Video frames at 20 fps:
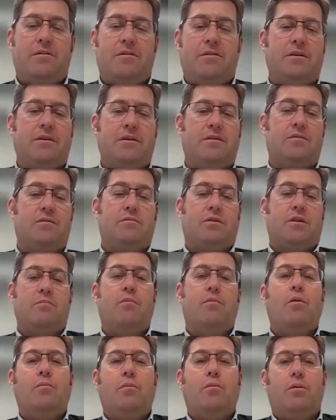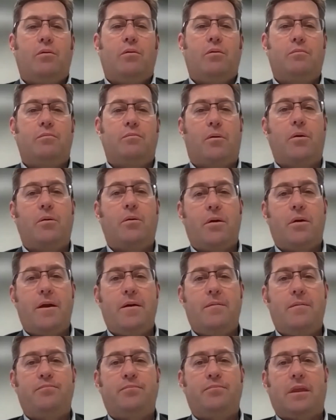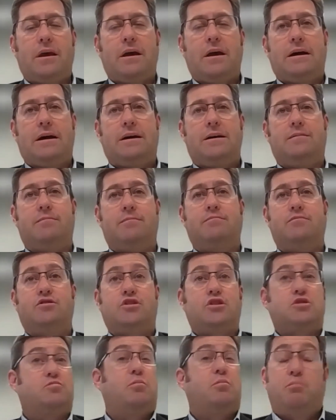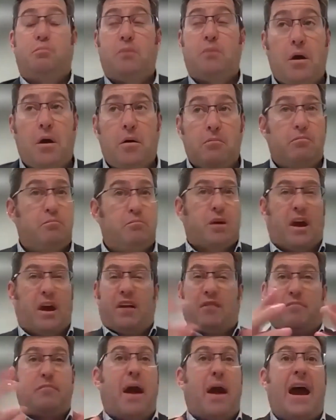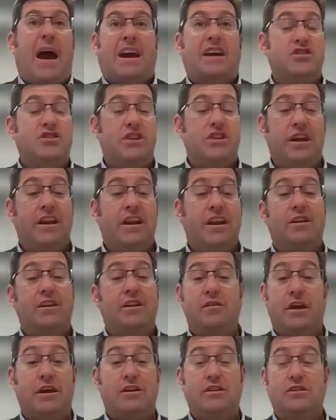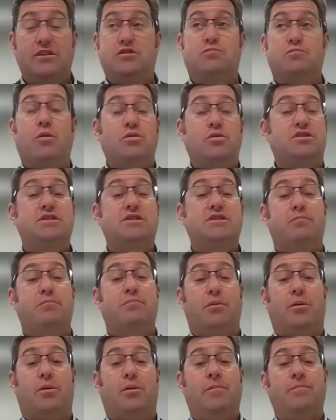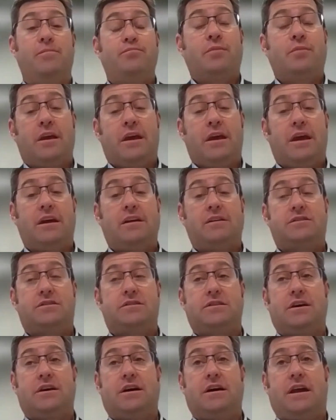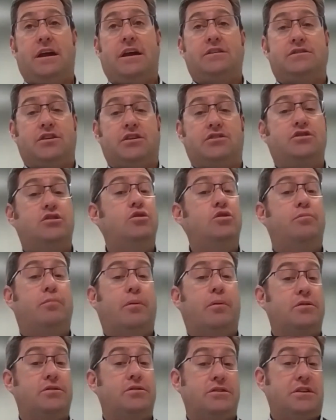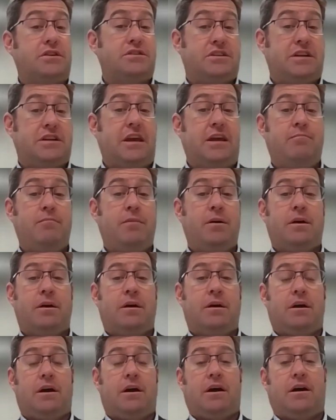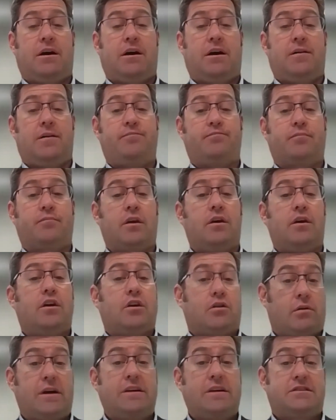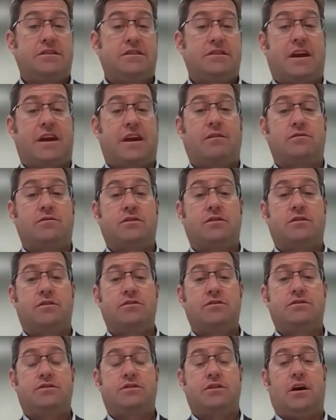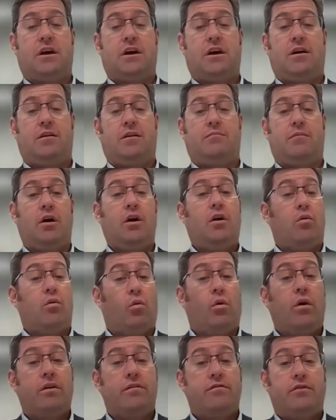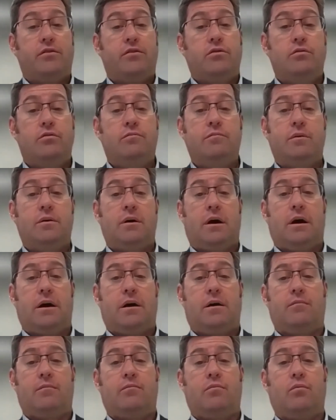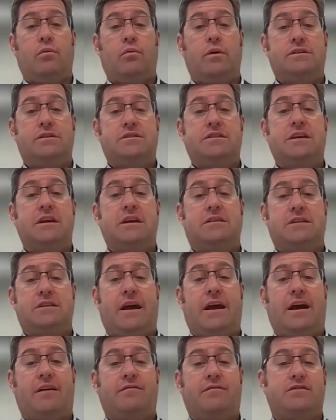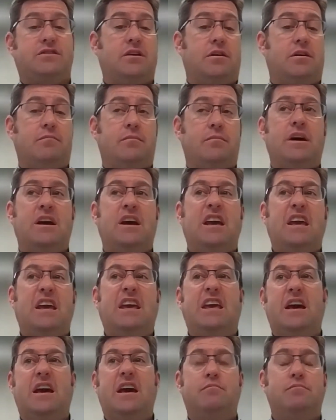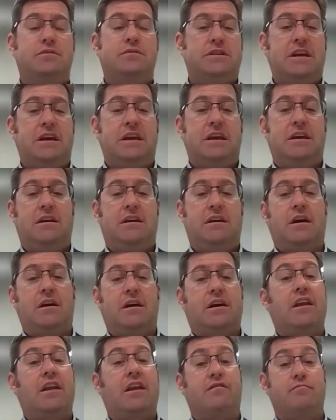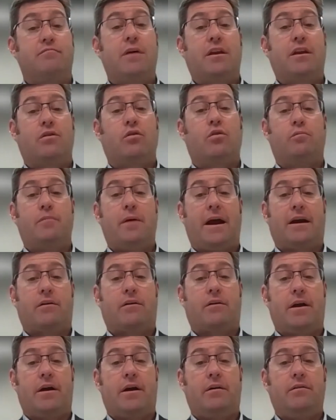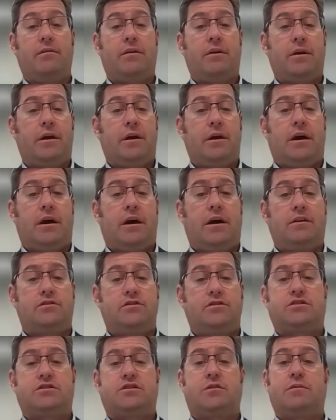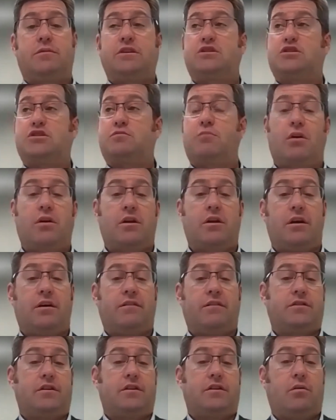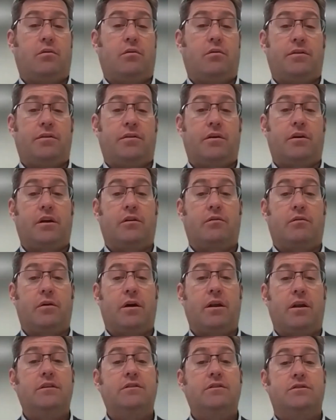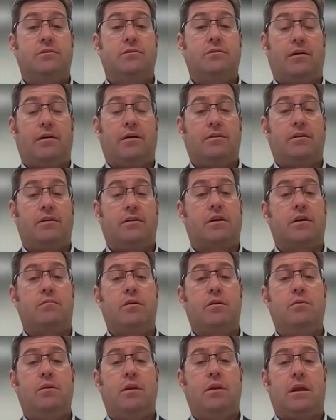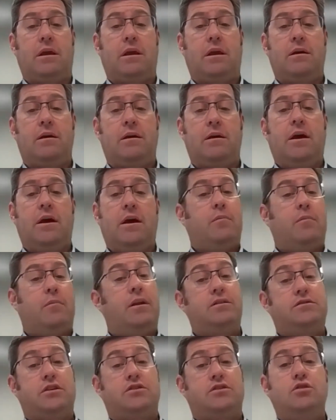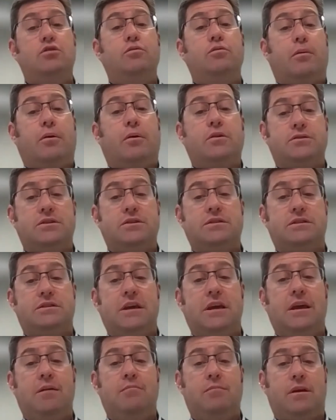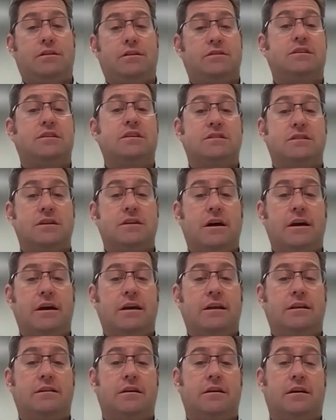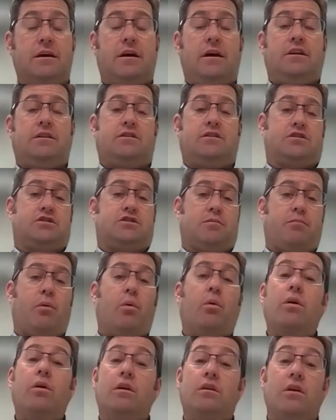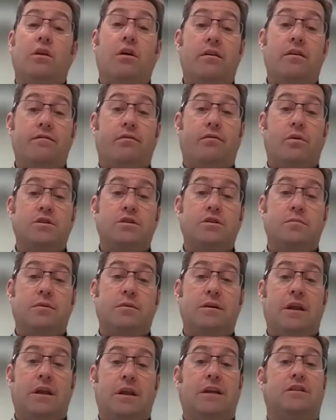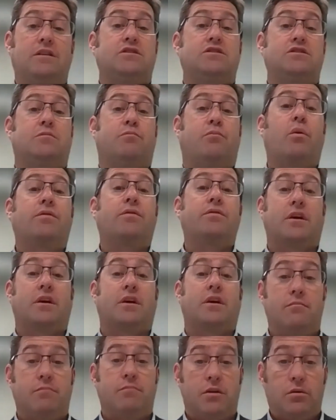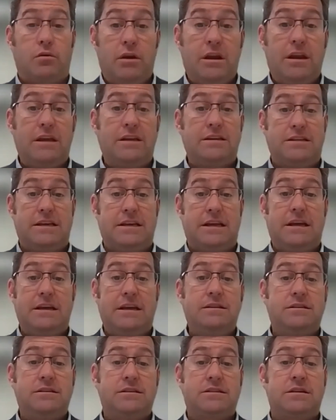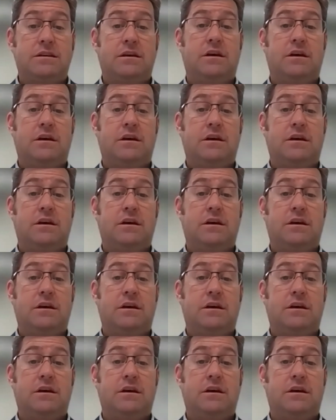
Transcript: The mobile program, just kind of packaging it in its most simple, it's a two-person team, crisis counselors, one of whom we seek to have some EMT kind of medical background, just to be smart enough to know what they're going to run into out in the community. But it's a two-person team that's designed to support law enforcement and to support the community's needs.